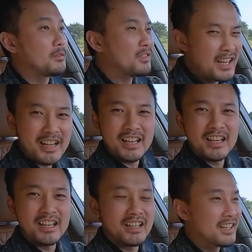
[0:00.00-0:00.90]
Really?
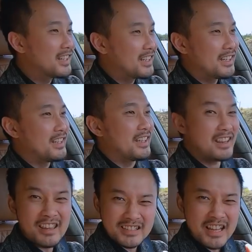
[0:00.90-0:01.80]

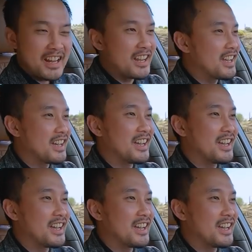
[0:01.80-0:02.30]
In this thing?